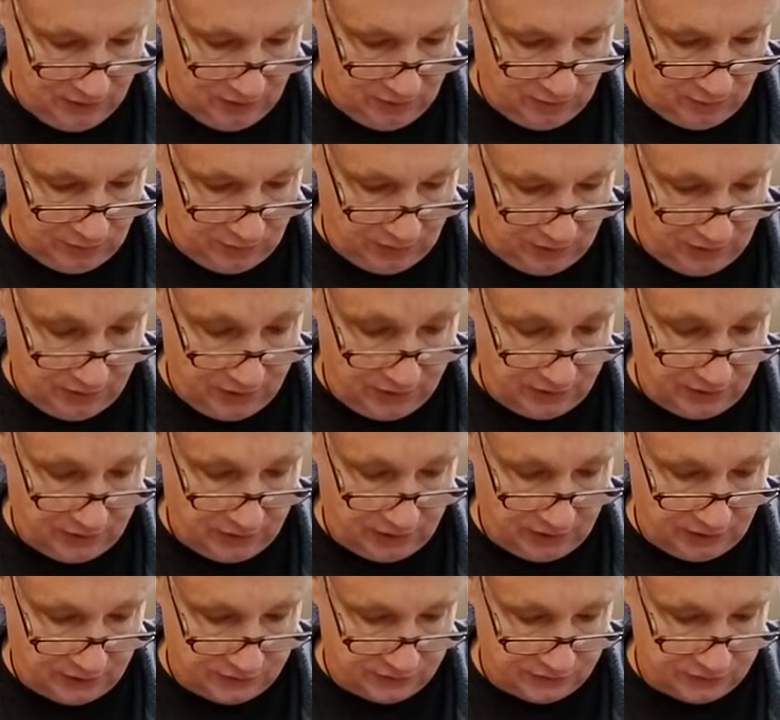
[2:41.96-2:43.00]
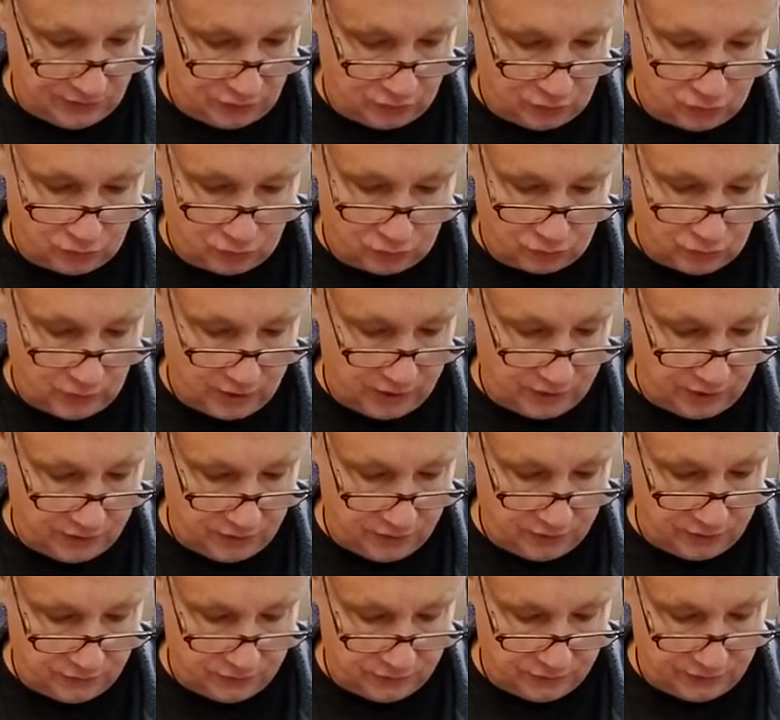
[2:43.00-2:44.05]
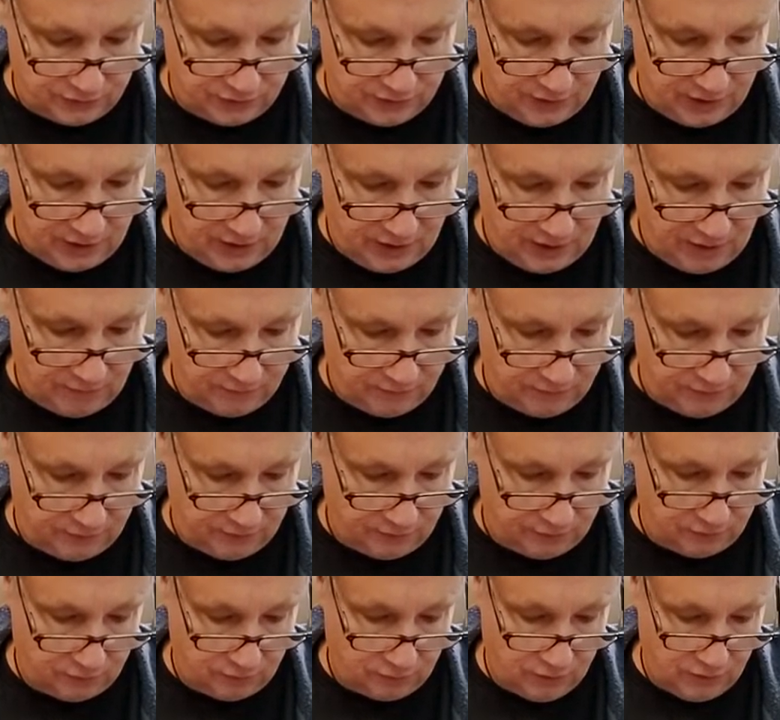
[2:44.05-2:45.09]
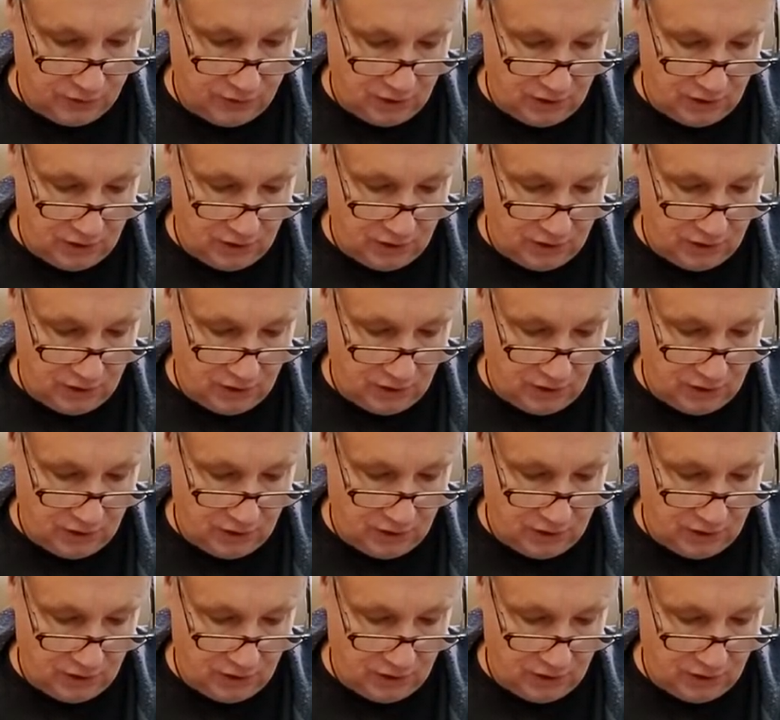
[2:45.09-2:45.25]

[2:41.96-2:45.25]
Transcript: But in any case, it's a great energy to have here.